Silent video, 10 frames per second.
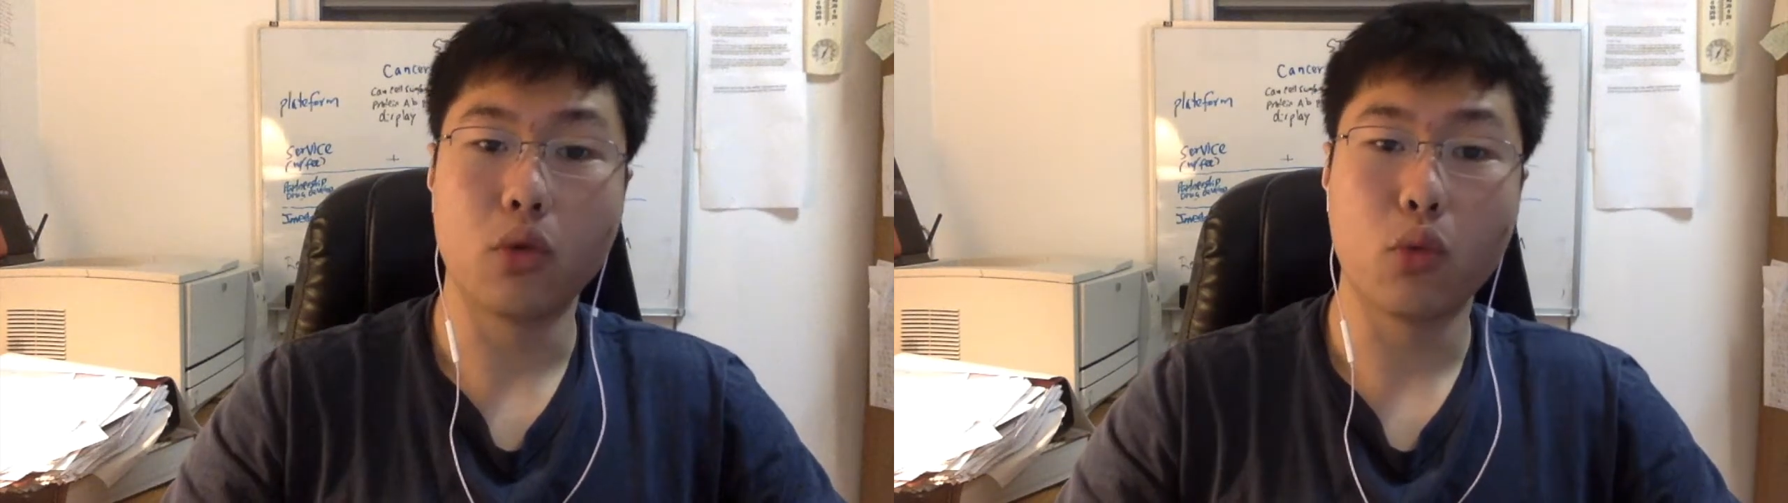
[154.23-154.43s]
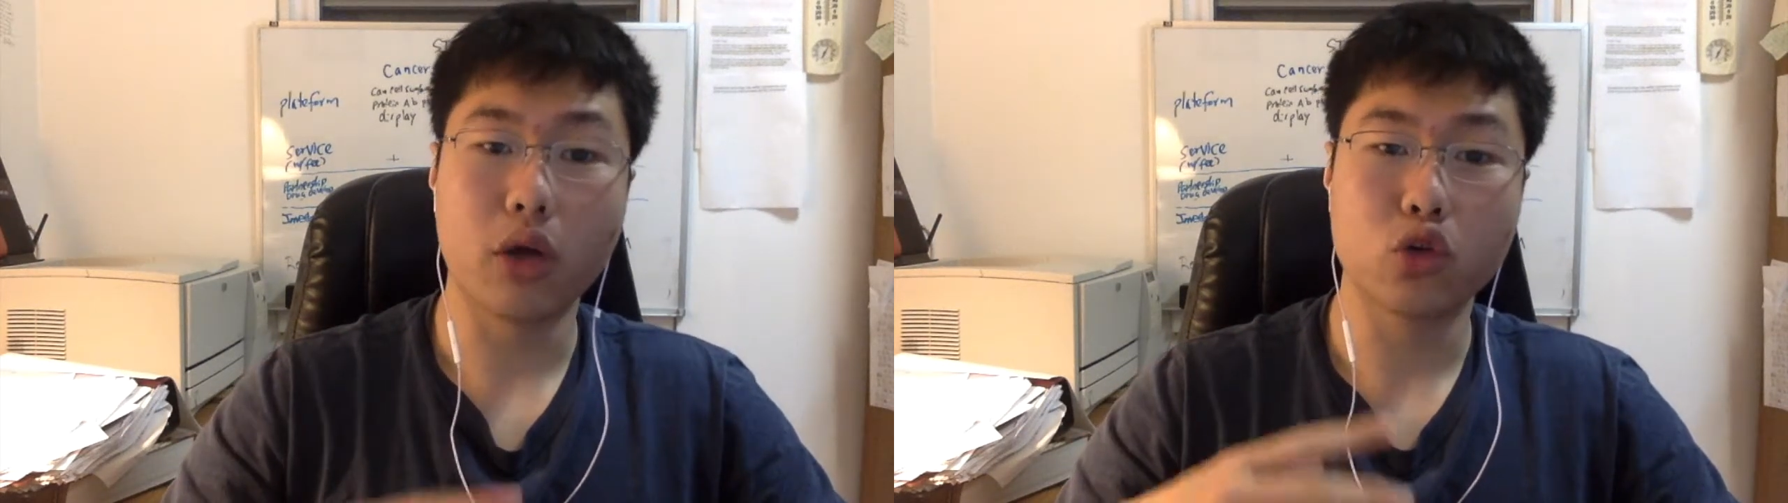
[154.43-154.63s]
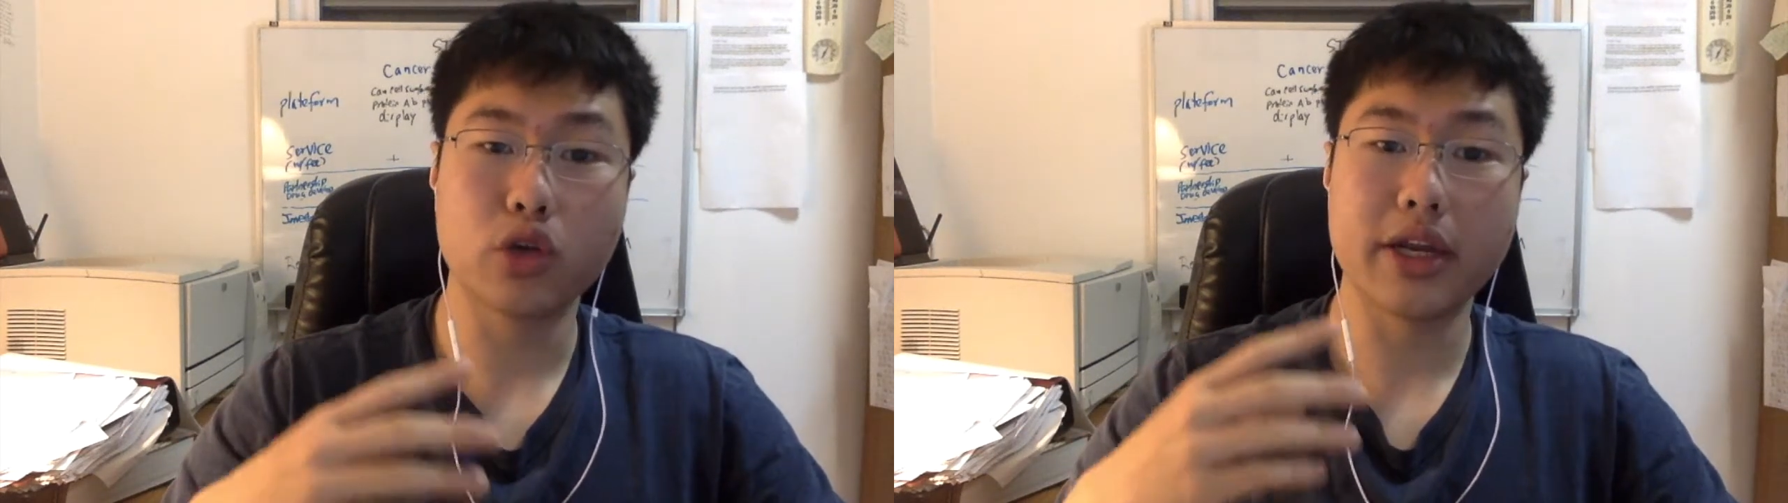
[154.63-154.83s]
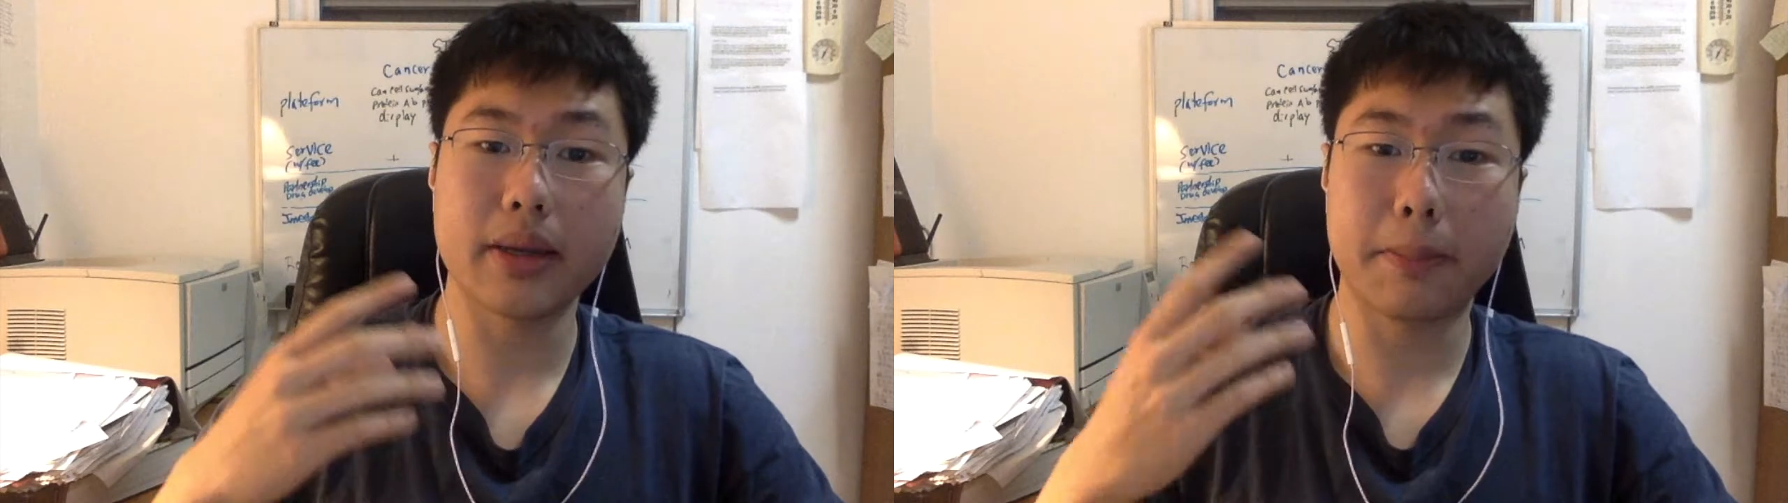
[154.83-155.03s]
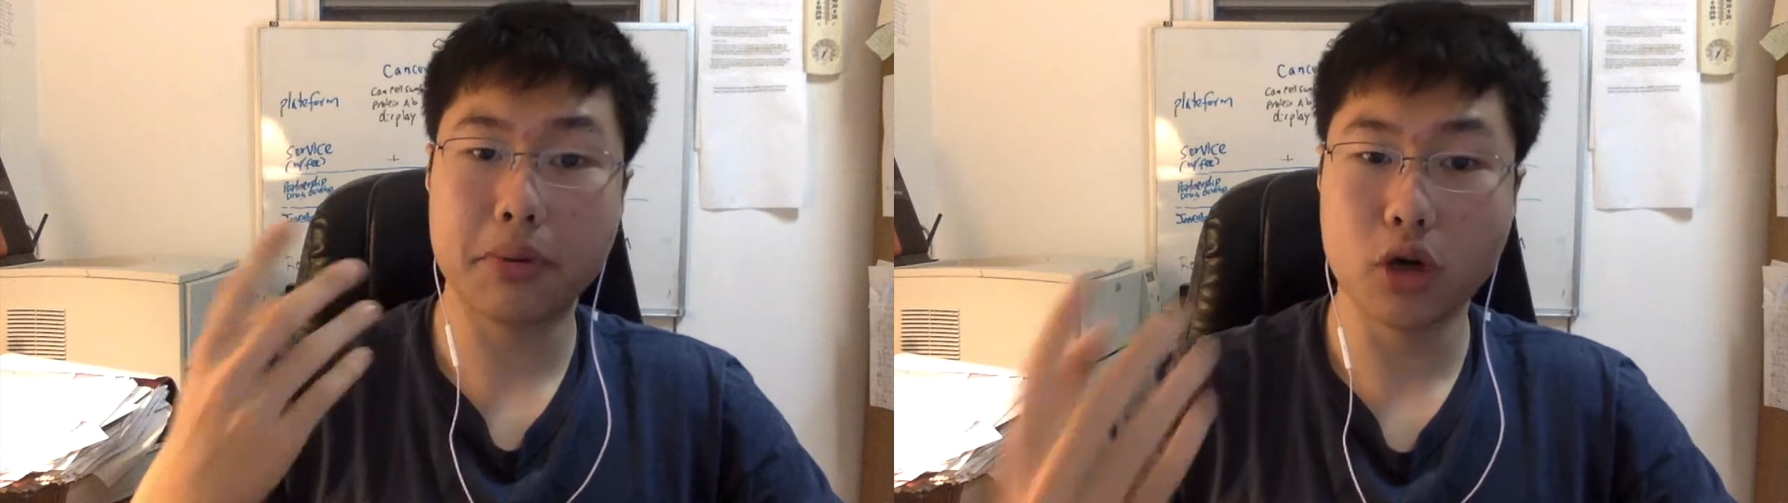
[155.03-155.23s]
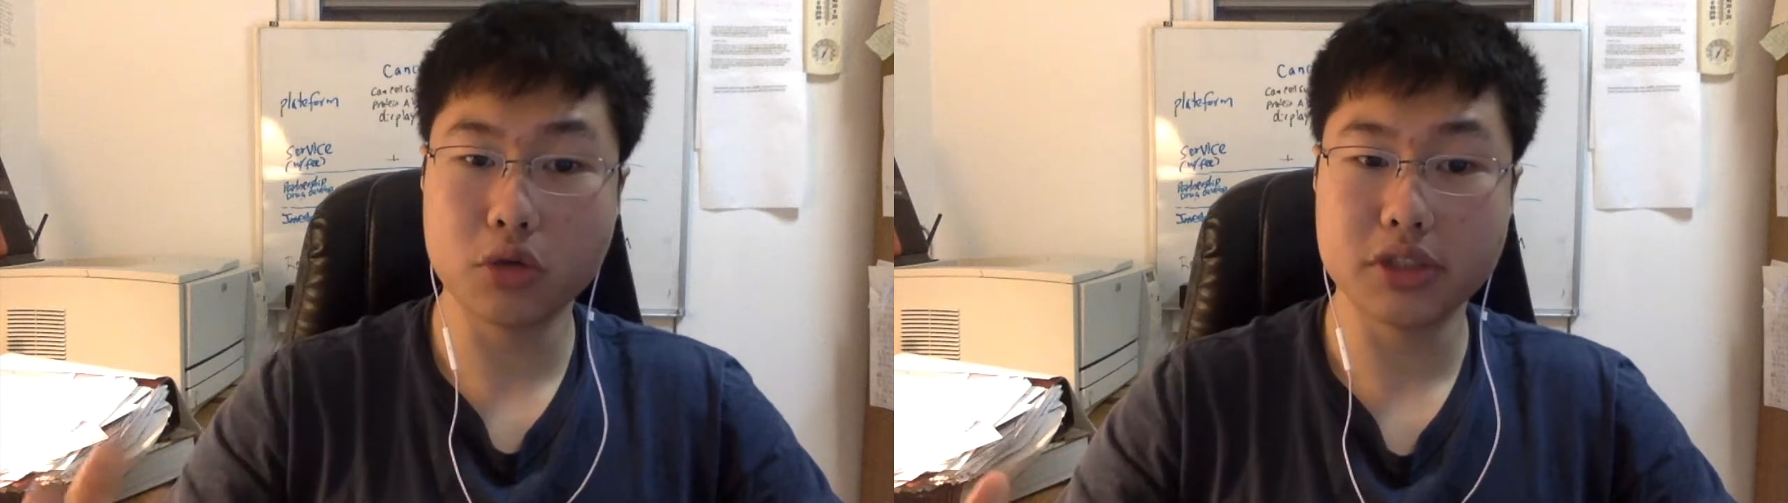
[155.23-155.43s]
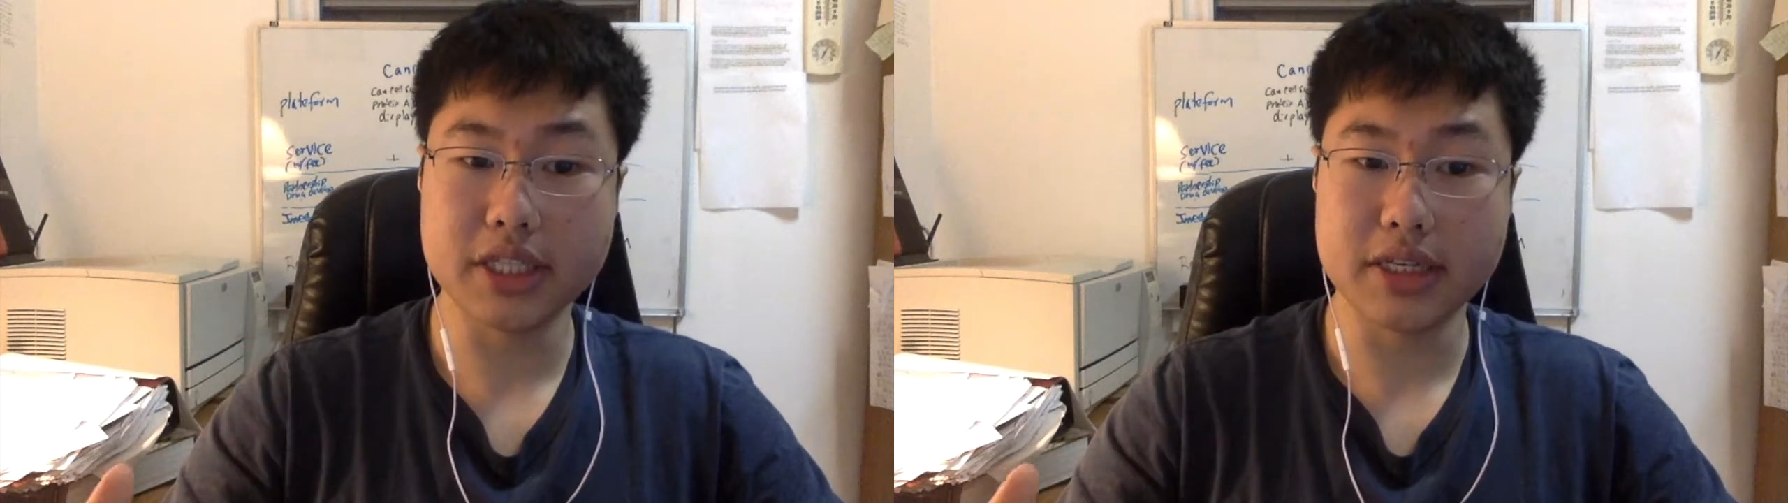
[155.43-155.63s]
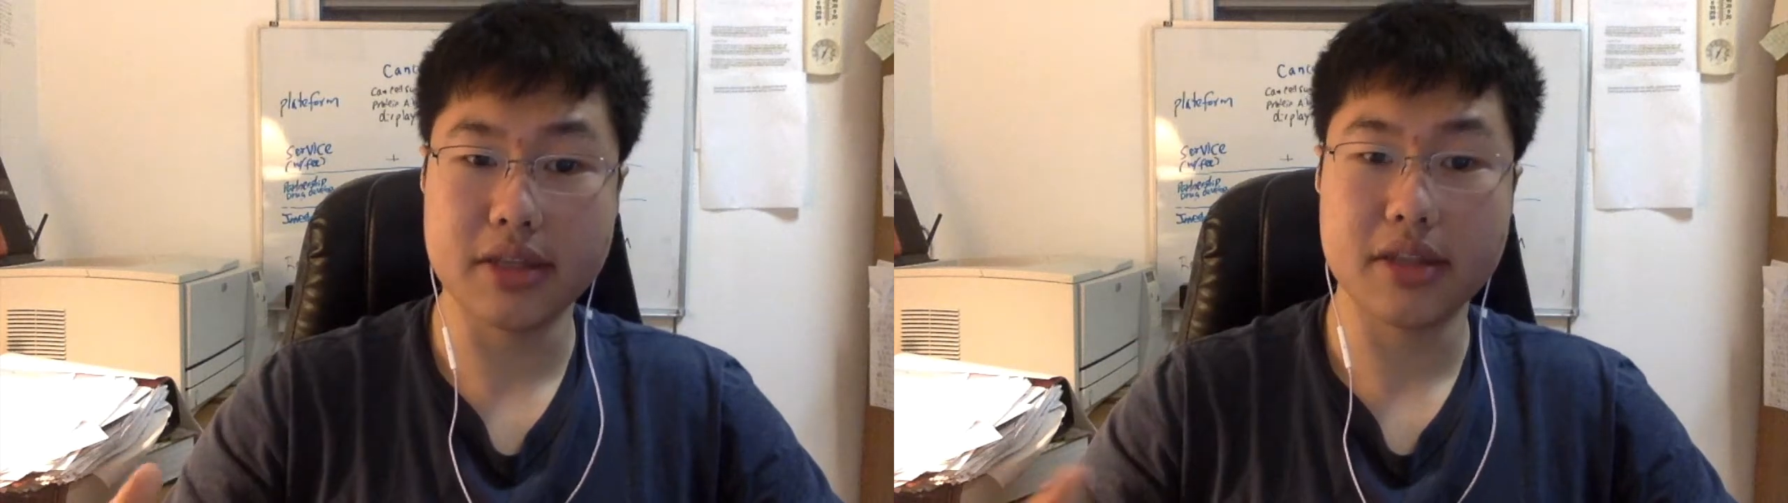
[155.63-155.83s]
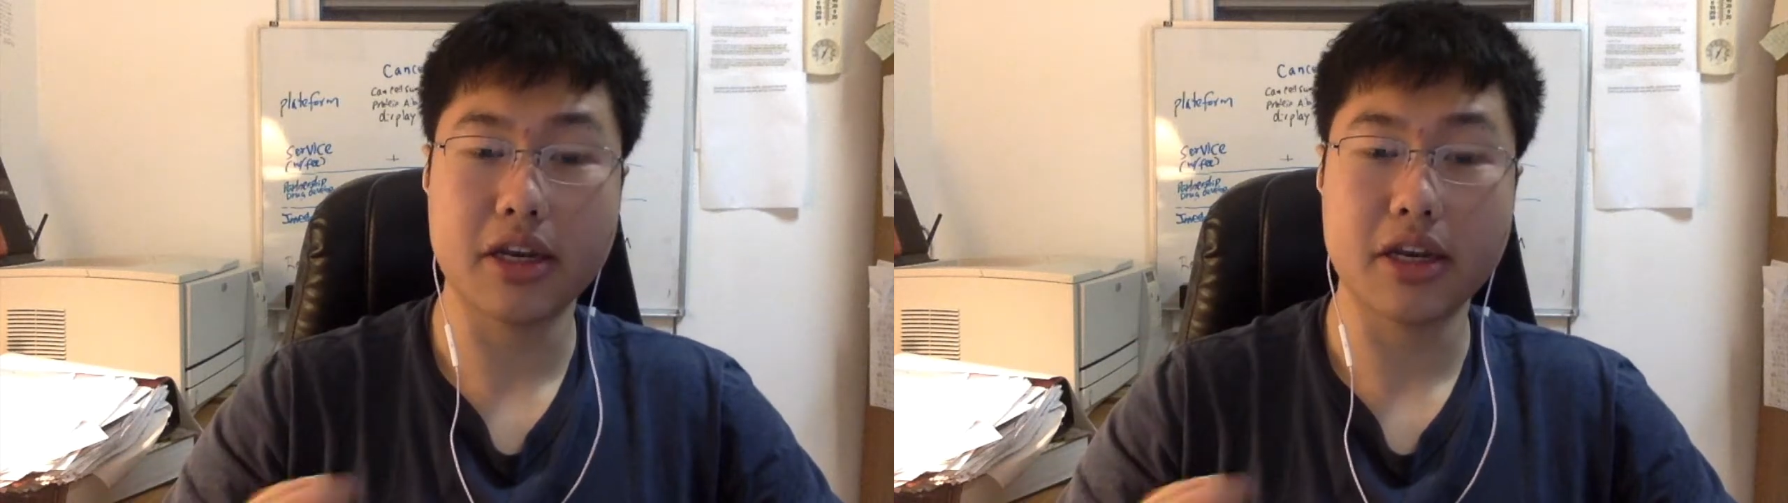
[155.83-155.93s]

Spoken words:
while creating a protein